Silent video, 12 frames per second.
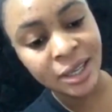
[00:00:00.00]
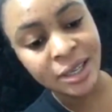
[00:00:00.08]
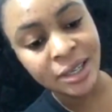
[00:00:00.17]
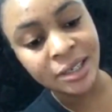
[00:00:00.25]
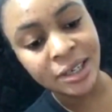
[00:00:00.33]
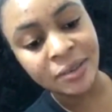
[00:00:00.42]
you're
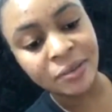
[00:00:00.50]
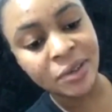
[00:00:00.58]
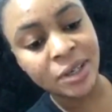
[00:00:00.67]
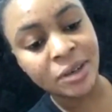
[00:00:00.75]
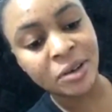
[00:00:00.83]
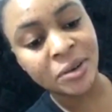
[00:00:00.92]
feeling
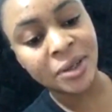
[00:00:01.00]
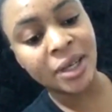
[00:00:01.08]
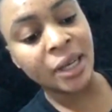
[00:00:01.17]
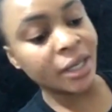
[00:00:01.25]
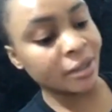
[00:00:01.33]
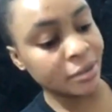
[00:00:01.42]
like
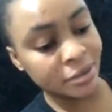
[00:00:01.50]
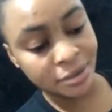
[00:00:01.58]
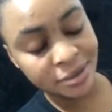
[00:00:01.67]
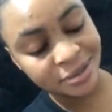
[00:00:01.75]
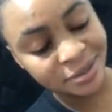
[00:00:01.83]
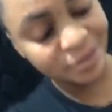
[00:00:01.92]

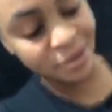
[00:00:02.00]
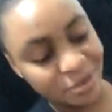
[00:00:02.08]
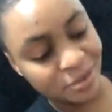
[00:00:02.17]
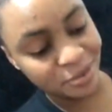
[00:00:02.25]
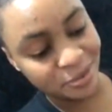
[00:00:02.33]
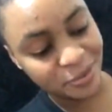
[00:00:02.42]

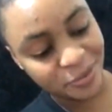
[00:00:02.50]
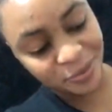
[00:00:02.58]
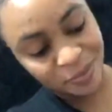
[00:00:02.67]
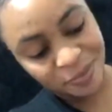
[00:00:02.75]
Yokozuna and